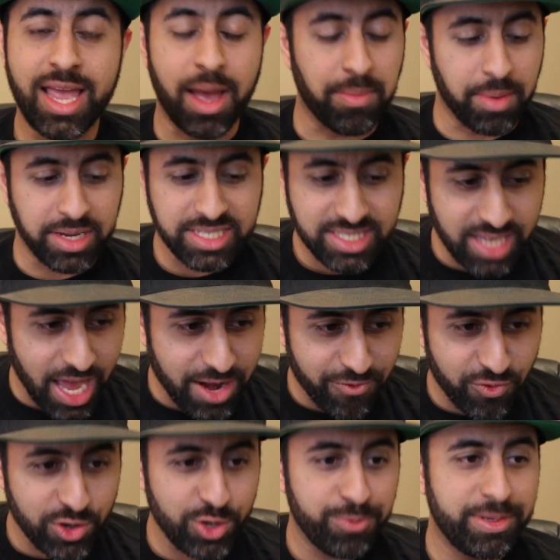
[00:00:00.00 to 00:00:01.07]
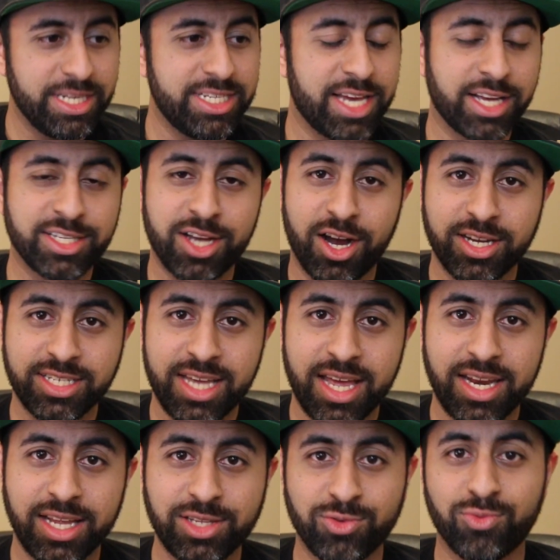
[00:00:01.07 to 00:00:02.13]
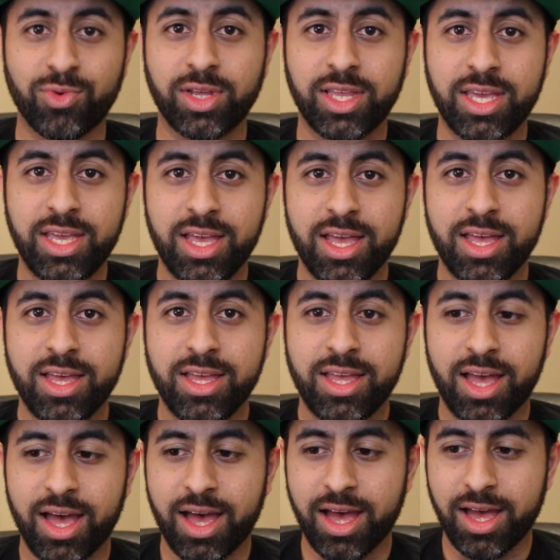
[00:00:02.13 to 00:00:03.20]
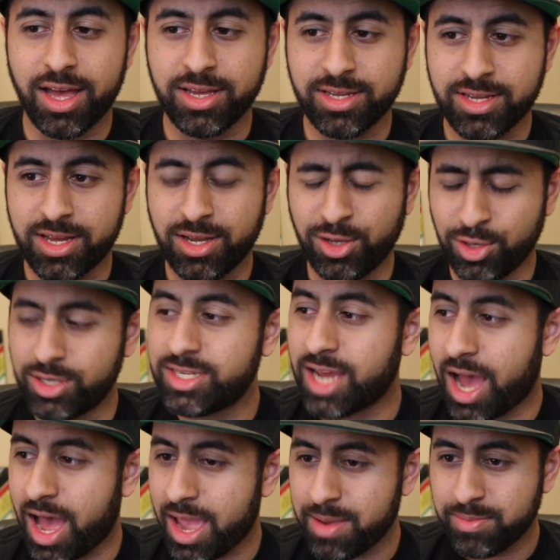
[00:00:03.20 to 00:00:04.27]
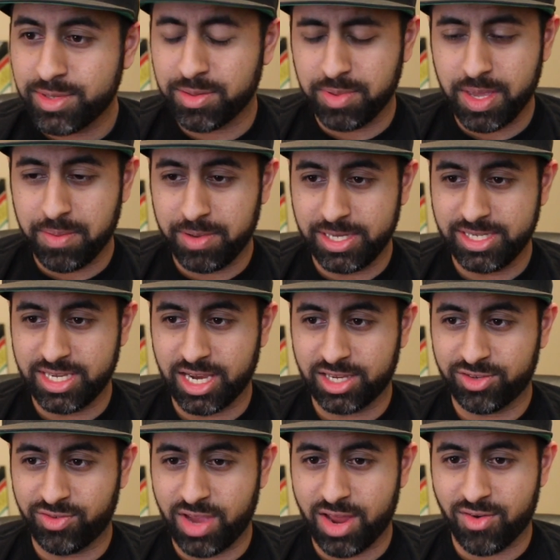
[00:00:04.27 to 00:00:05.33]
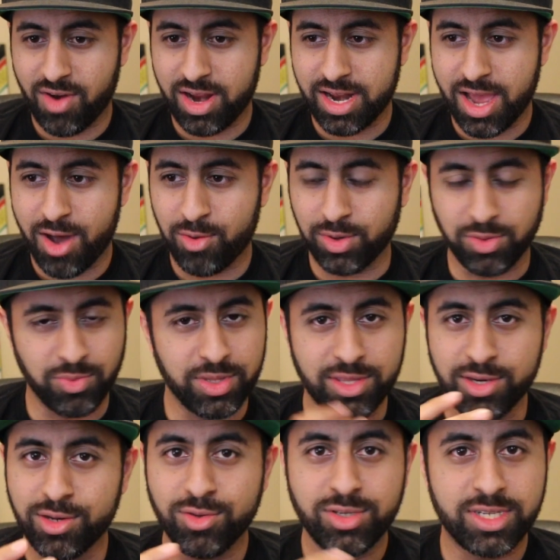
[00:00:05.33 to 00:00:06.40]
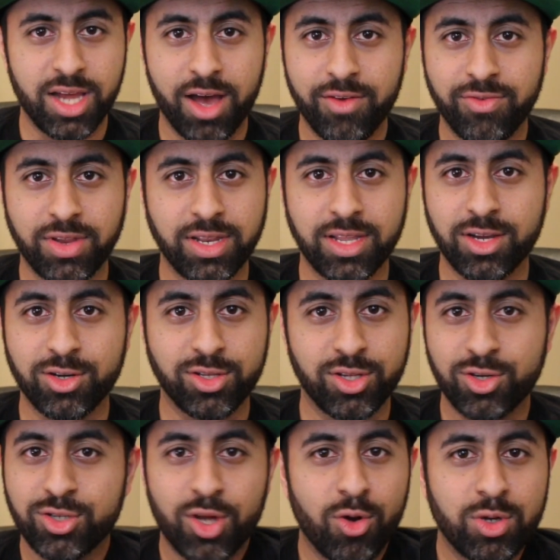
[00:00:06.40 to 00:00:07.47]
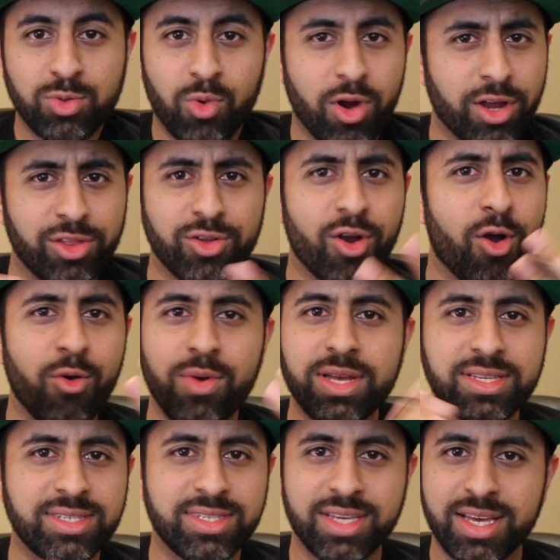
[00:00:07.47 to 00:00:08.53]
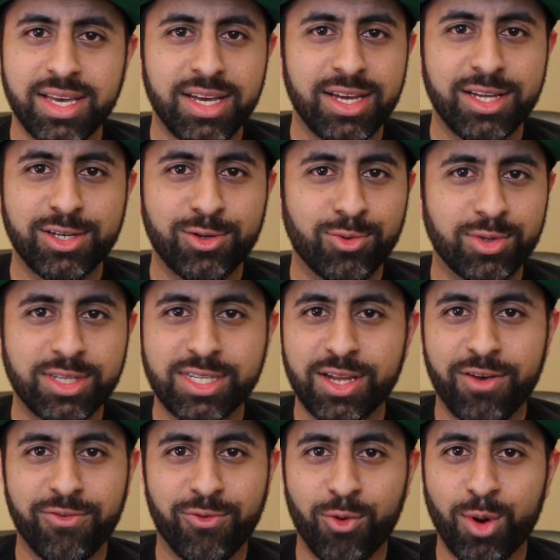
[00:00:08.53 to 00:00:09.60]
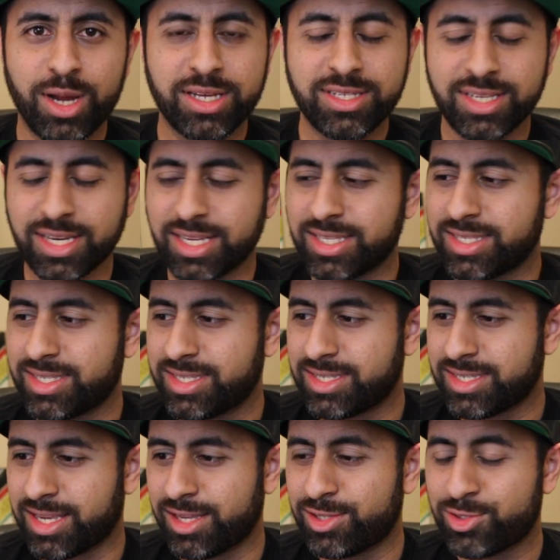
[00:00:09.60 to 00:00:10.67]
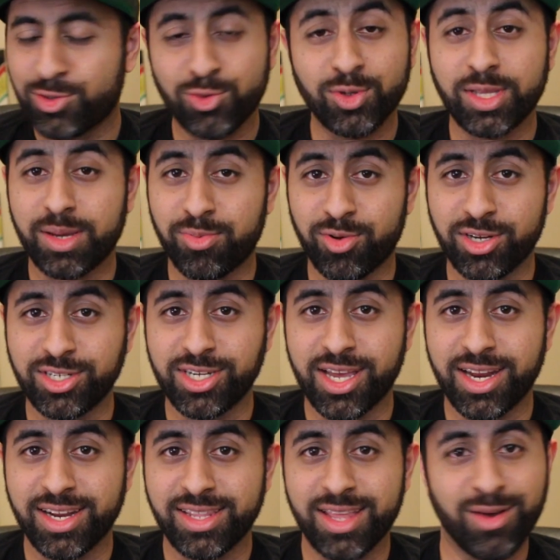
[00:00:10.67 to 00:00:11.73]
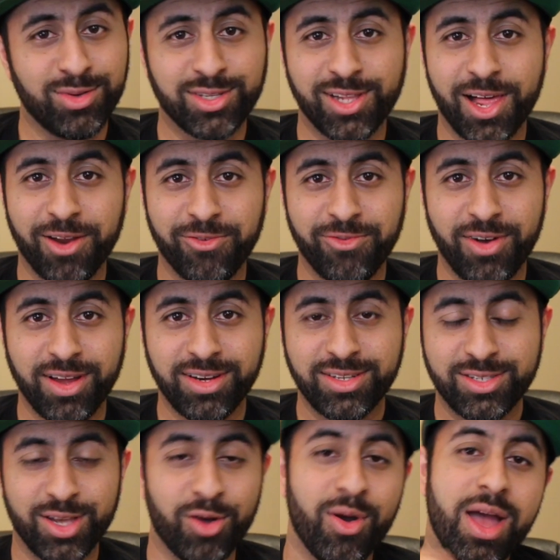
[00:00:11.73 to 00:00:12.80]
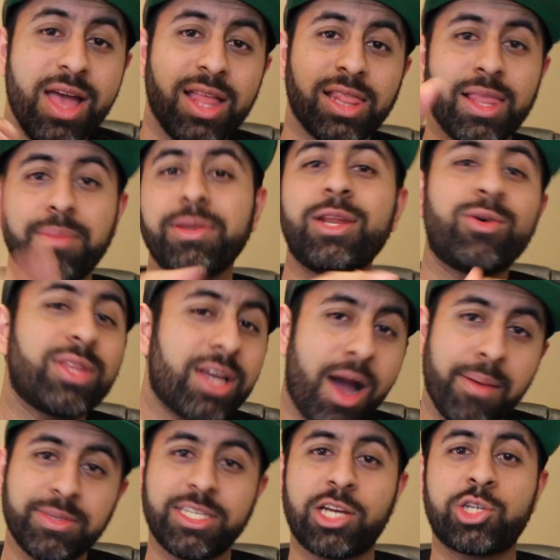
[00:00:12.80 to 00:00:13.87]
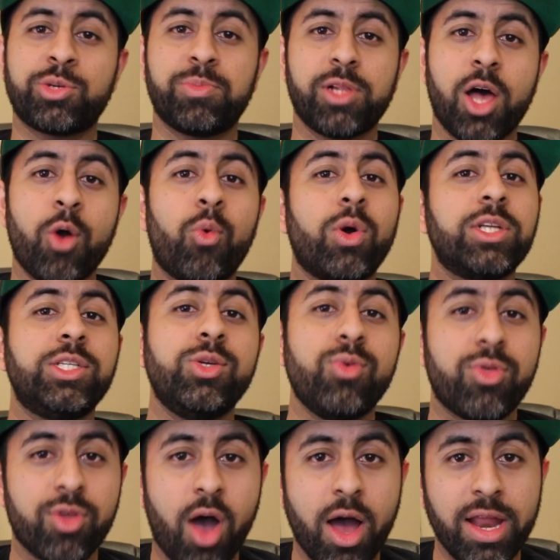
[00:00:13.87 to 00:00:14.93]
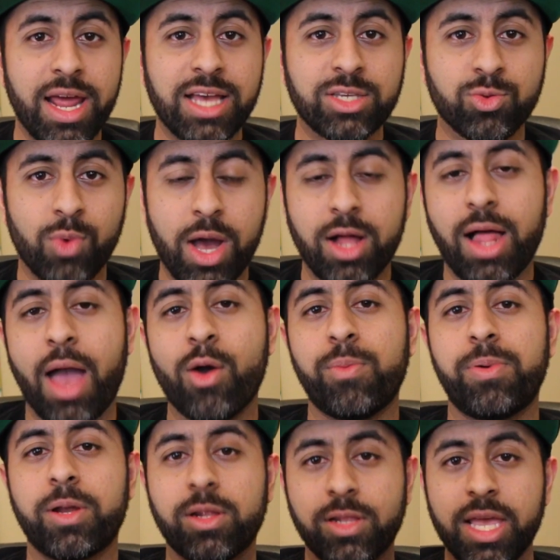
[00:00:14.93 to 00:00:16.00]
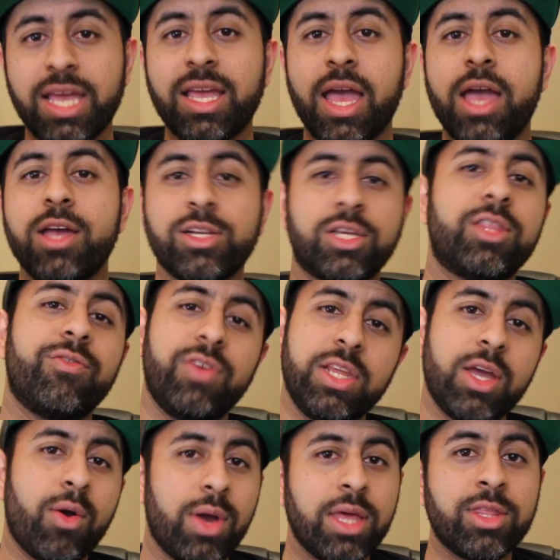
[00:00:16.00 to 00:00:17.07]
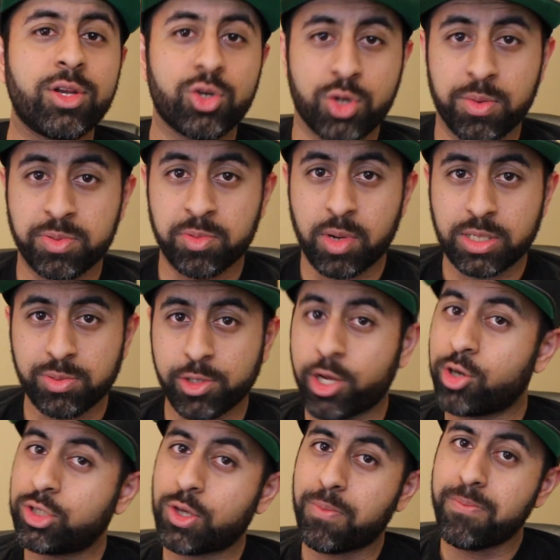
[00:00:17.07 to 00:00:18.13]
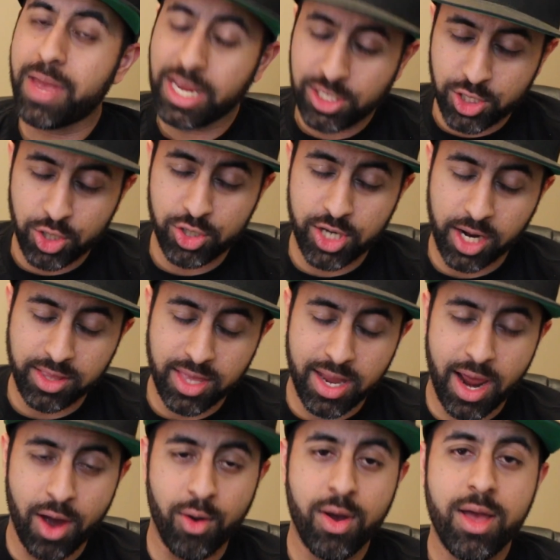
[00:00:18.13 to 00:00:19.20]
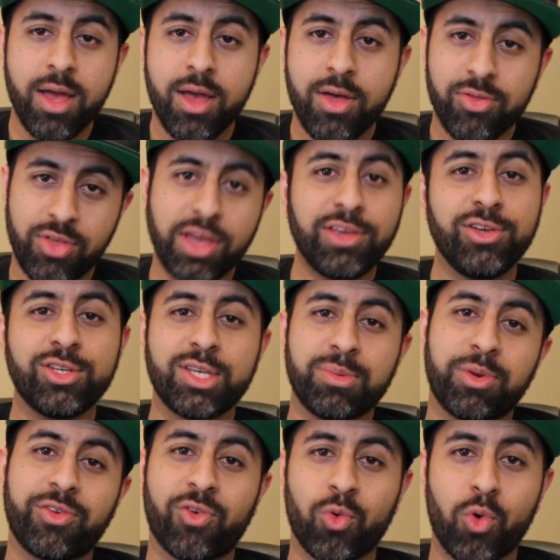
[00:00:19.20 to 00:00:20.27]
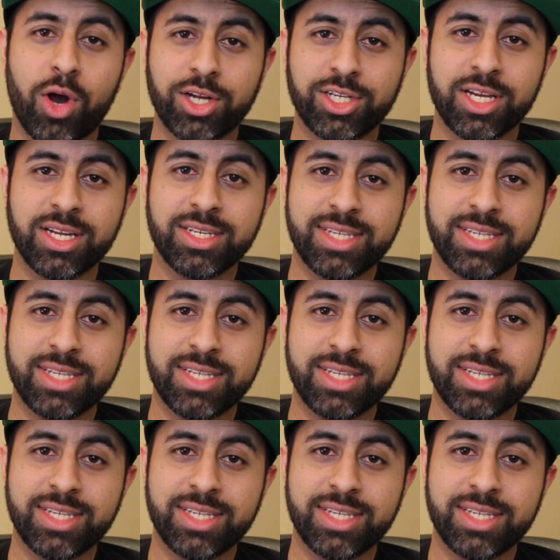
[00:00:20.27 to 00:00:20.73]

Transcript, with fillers: I'm excited for new PTX content. It's really uh, a, good time to be a PTX fan right now with, with new stuff, and they're, they're just always working. They're always doing stuff for us, and it's it's truly appreciated. That was a lot of fun. So let me know in the comment section below what you thought as well. I will put a link to the video in the description box below, so make sure you check that out. Thank you so much for watching.